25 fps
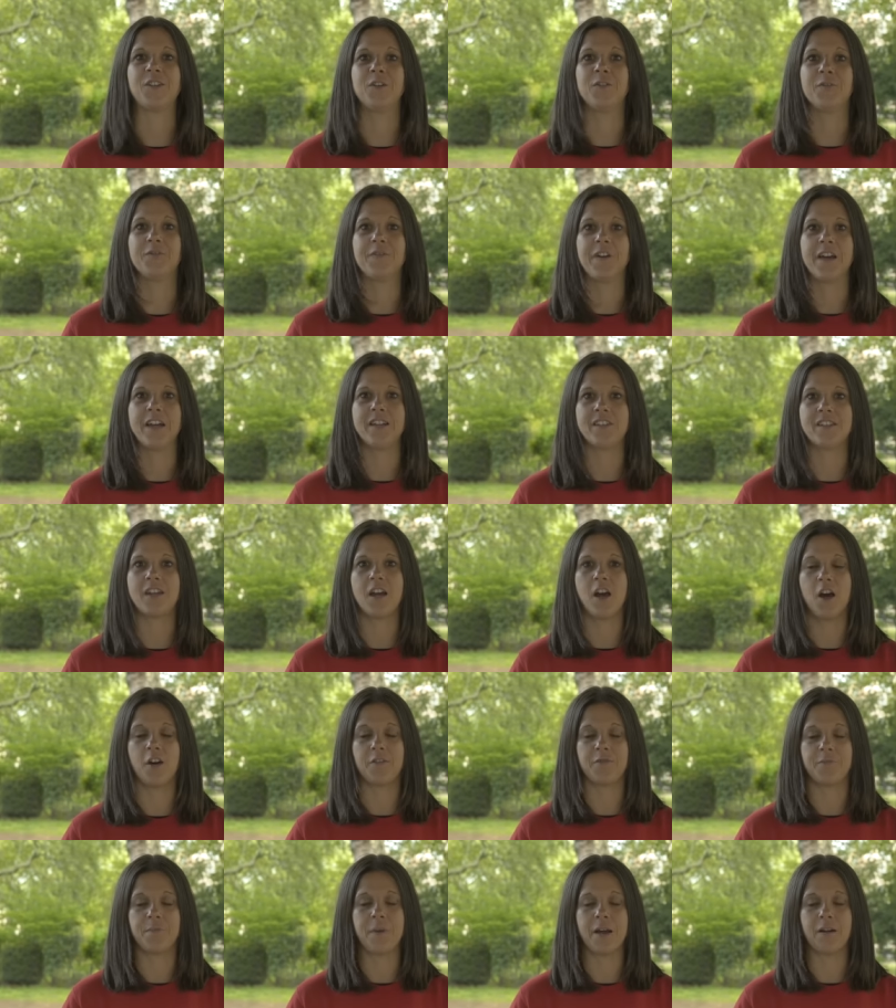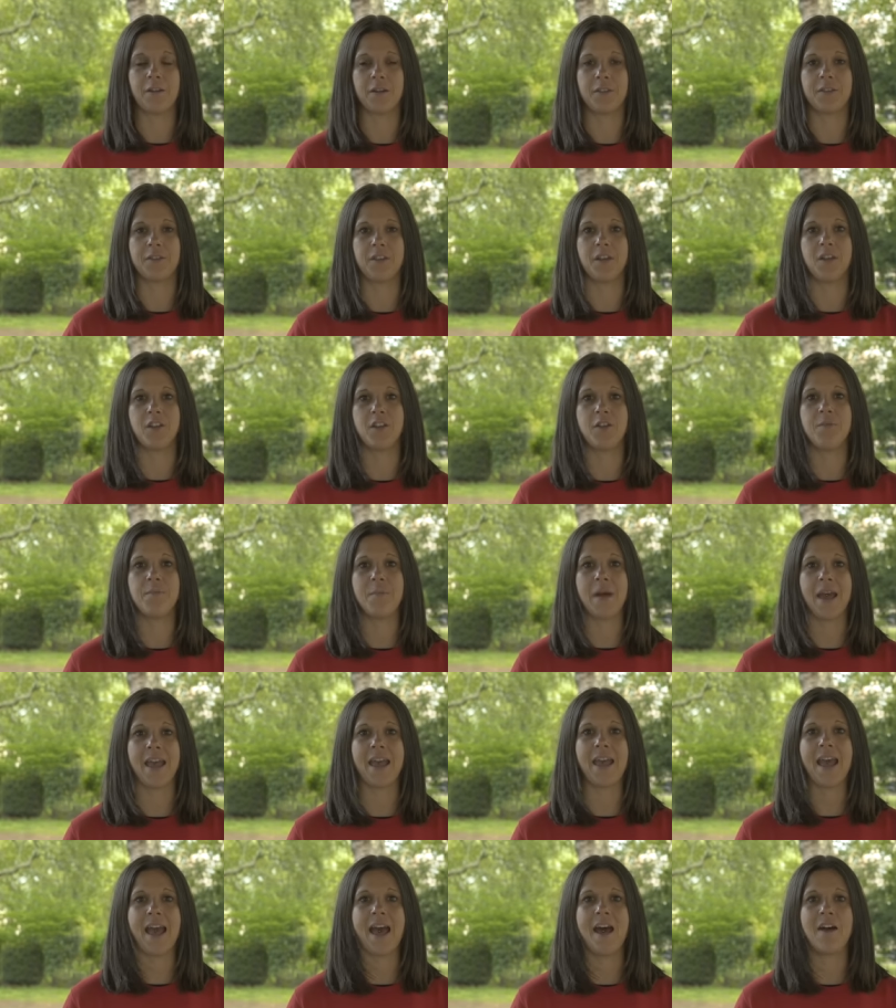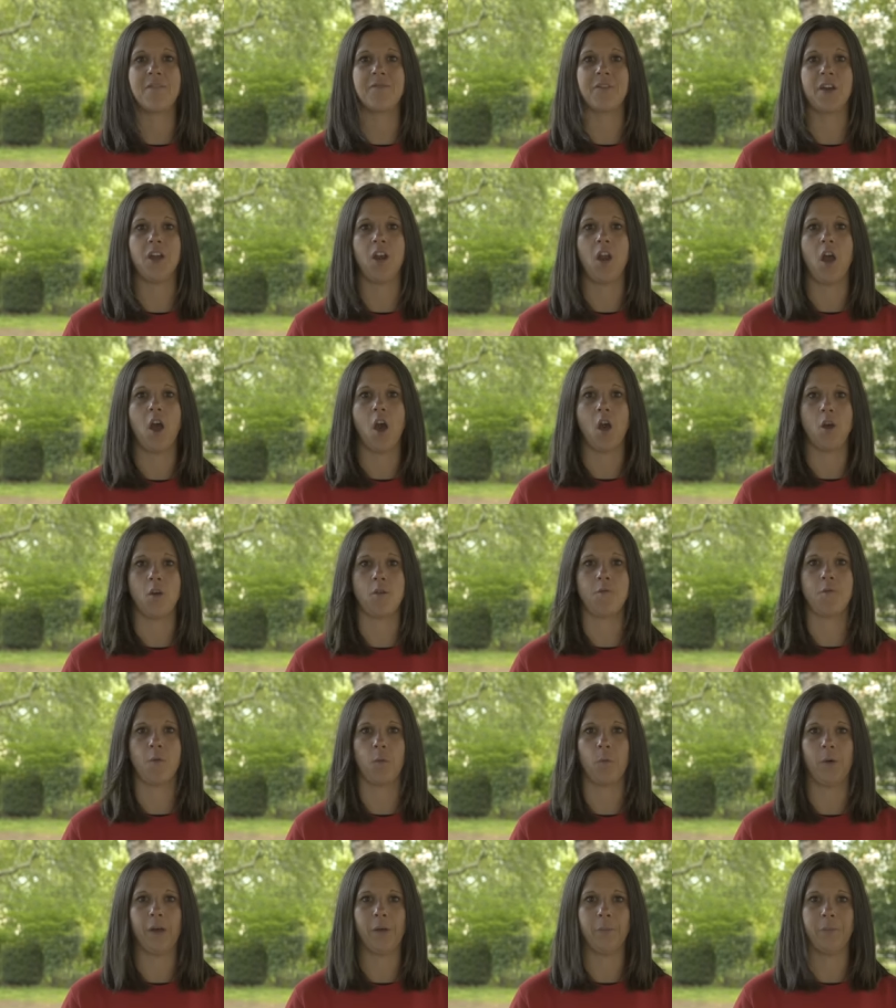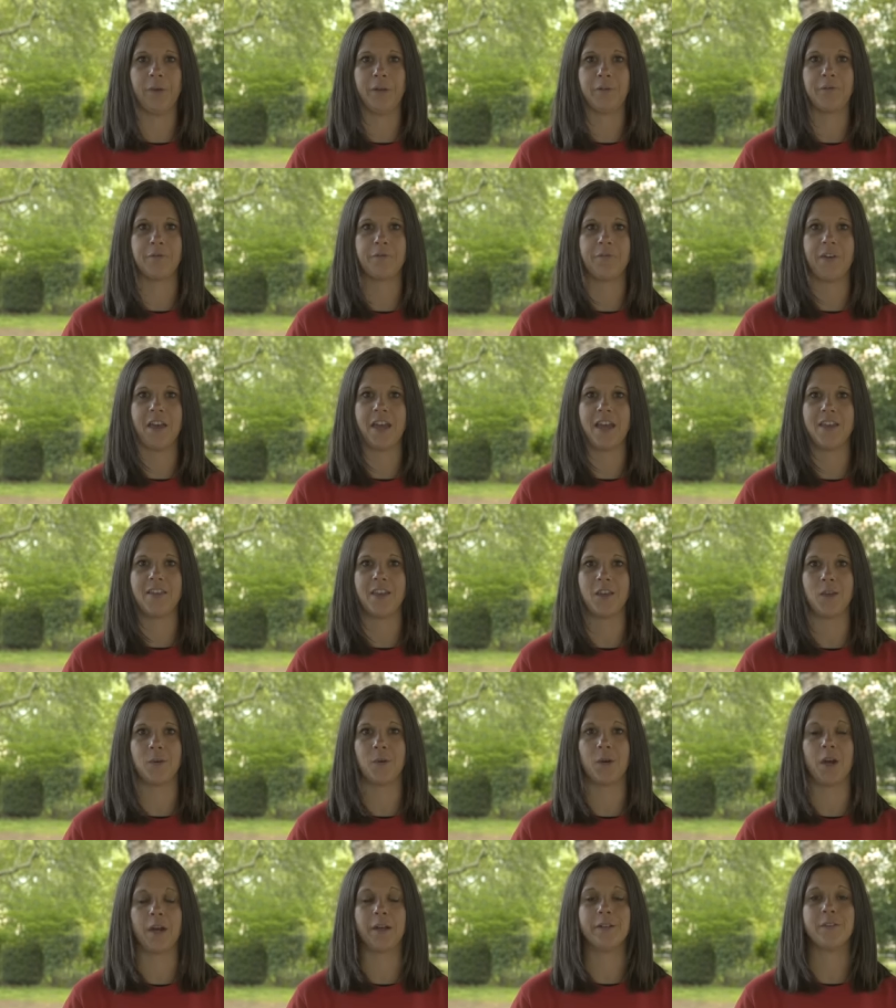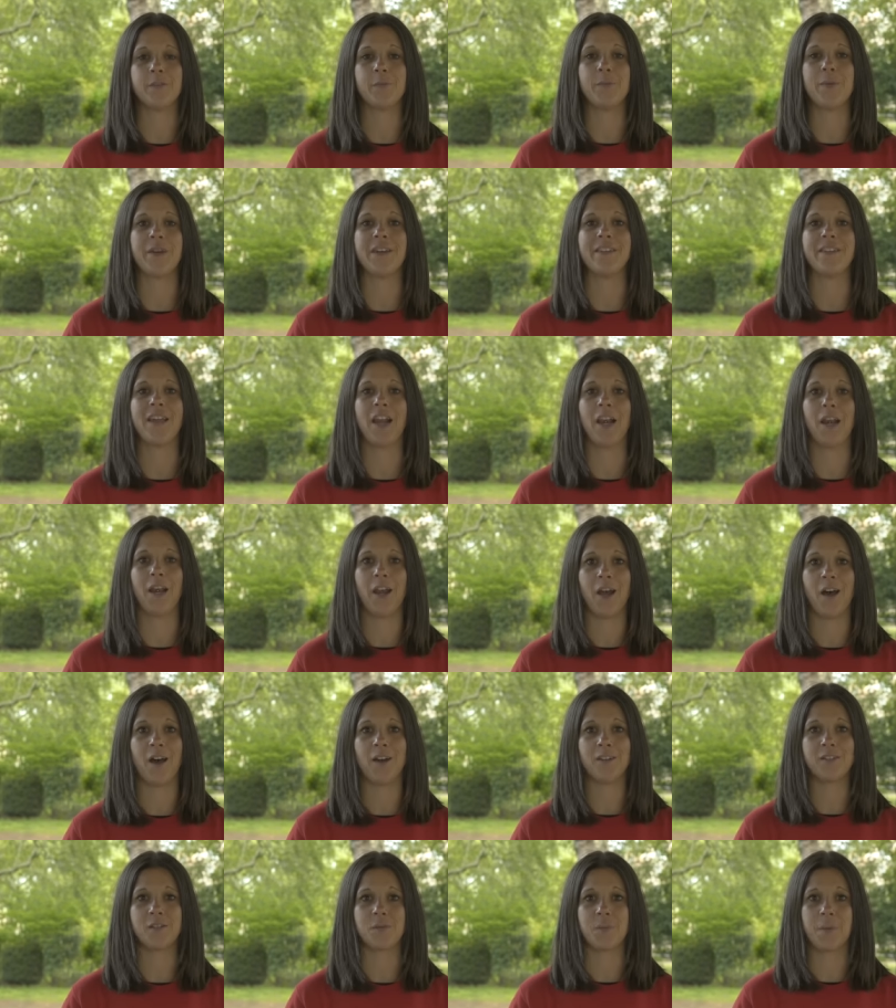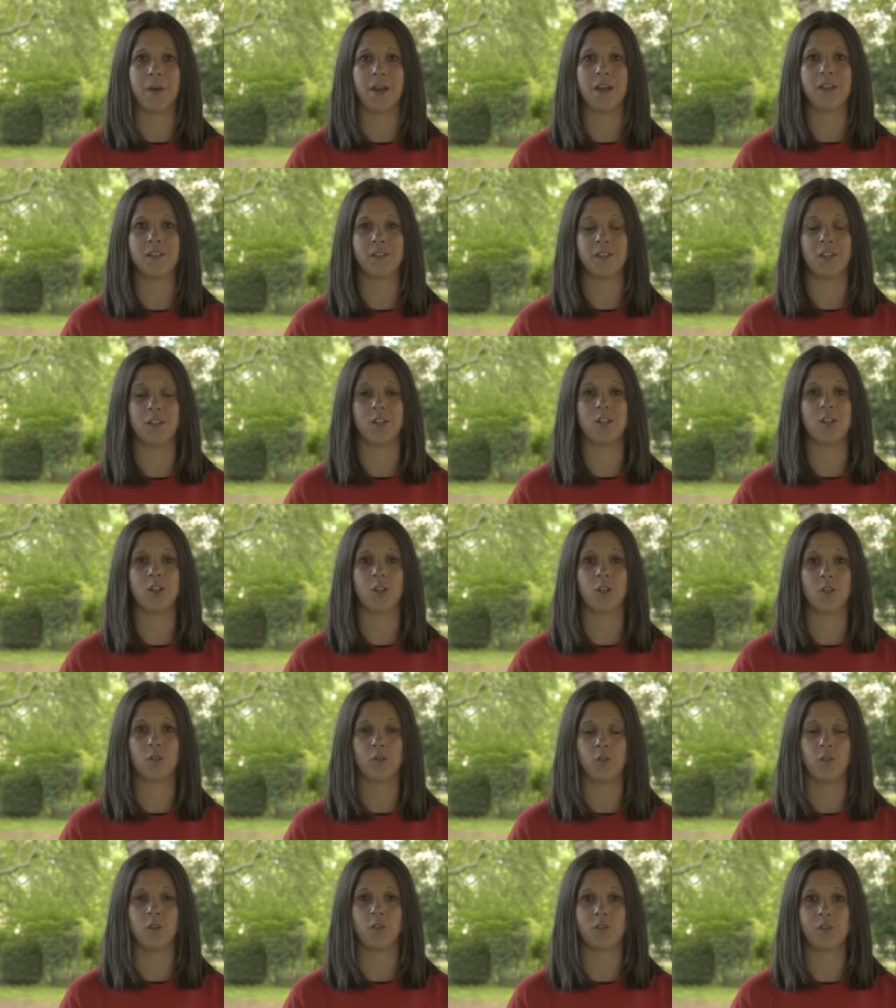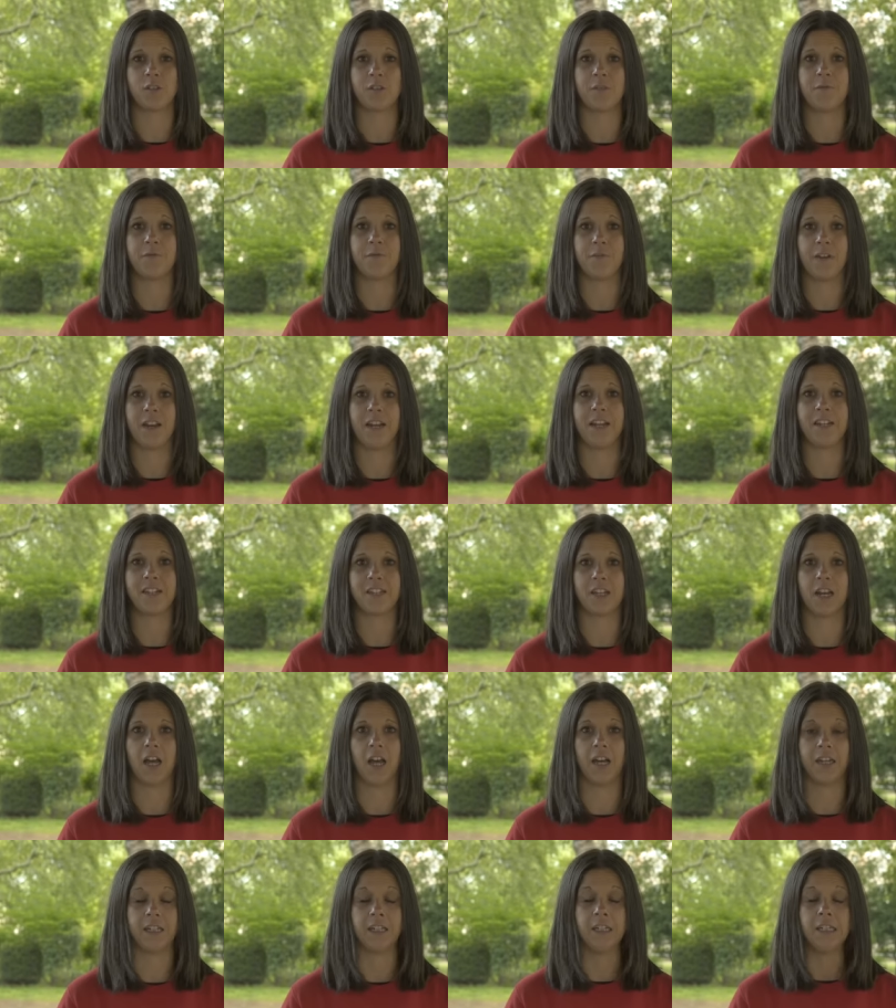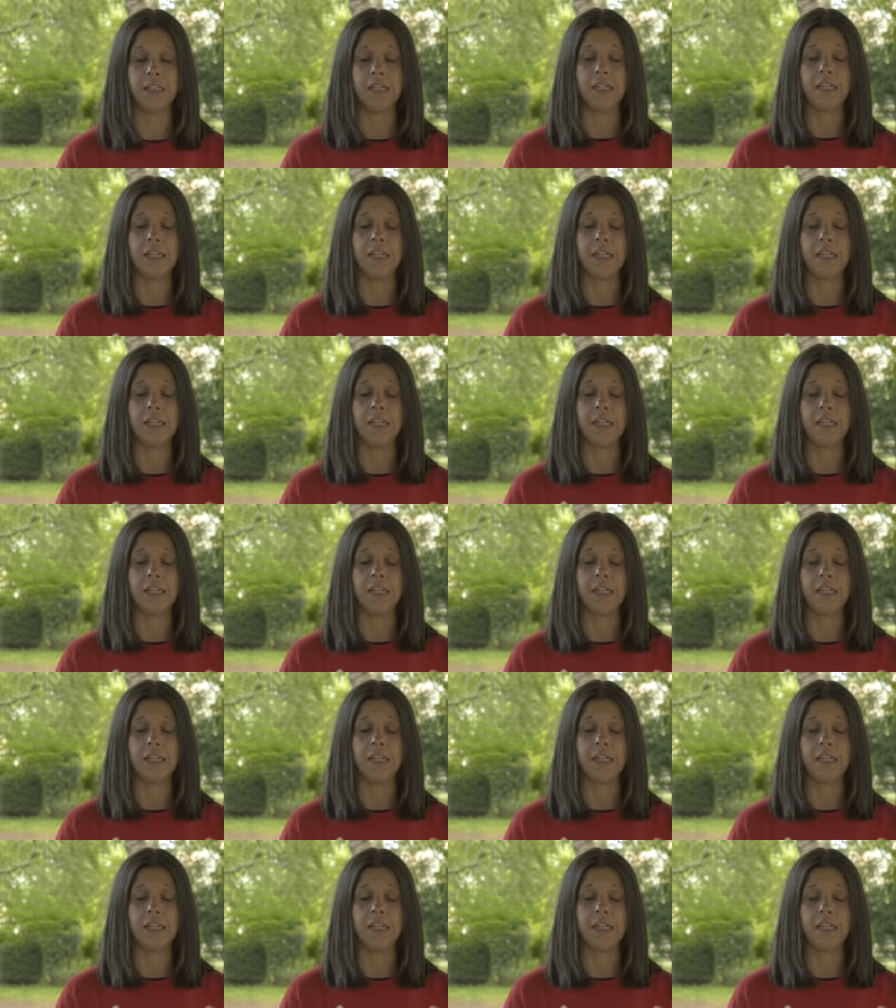your first half marathon, you may have an overwhelming fear that you're going to be the last person to cross the finish line.